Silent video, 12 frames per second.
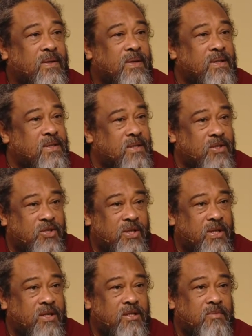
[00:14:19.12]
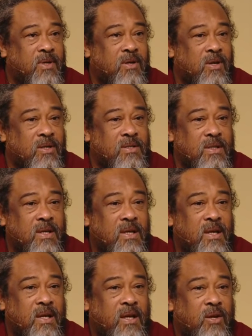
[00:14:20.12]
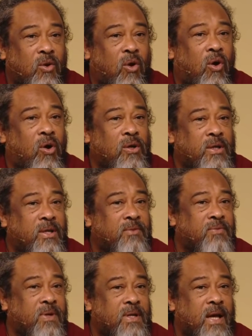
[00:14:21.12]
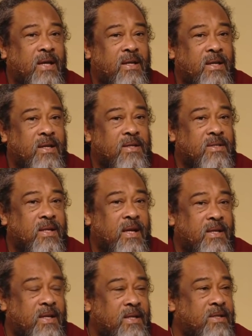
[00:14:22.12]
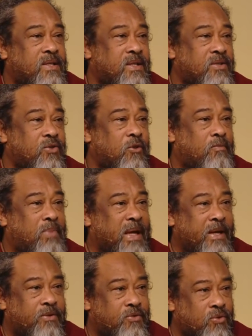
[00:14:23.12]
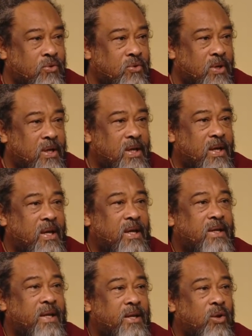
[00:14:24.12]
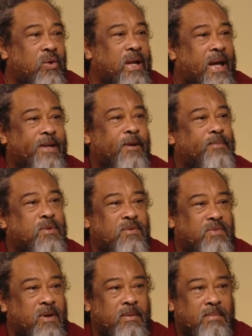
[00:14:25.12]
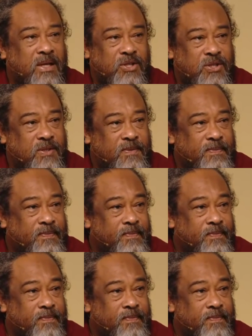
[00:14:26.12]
This can change, because in all the different ideas and identities you have played through, they don't add up to very much.